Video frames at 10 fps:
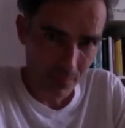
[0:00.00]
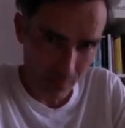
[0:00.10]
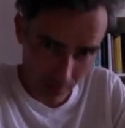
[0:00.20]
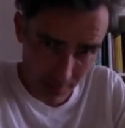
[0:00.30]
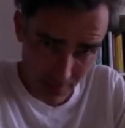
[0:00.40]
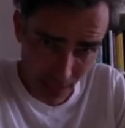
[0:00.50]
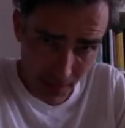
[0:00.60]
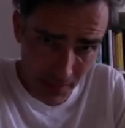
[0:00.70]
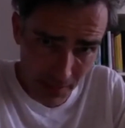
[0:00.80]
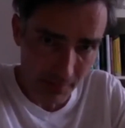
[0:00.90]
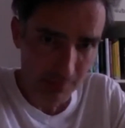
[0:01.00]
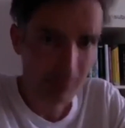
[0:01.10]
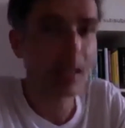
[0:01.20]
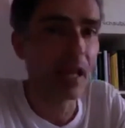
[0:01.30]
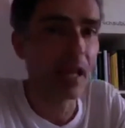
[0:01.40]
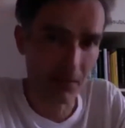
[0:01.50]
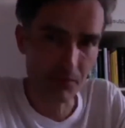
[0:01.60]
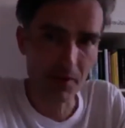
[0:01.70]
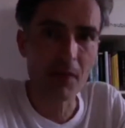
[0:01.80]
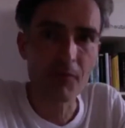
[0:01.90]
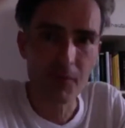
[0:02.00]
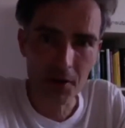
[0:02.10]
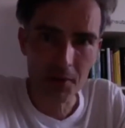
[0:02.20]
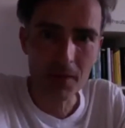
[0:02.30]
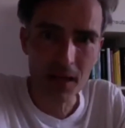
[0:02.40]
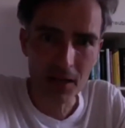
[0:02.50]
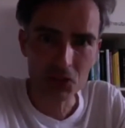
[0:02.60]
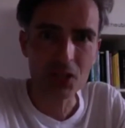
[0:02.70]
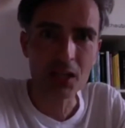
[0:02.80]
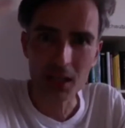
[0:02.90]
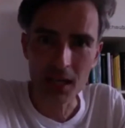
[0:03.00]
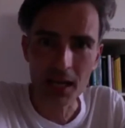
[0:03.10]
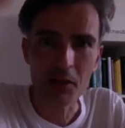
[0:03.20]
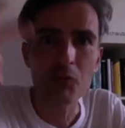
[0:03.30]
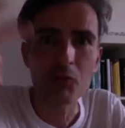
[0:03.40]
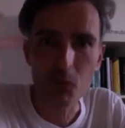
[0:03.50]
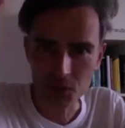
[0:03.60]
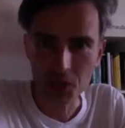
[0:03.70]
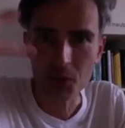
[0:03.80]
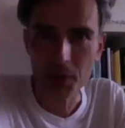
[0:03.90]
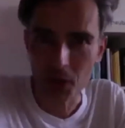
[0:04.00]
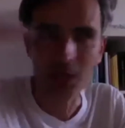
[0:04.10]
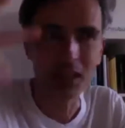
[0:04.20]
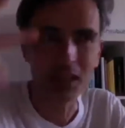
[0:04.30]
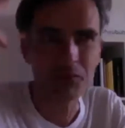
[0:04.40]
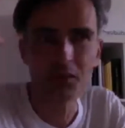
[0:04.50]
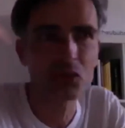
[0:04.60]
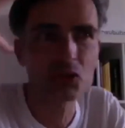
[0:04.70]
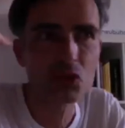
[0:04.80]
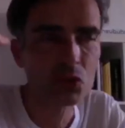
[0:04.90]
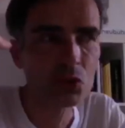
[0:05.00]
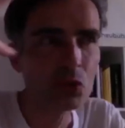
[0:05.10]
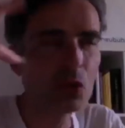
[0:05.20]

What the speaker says: design, and they are very much in line with what's going on. And they do,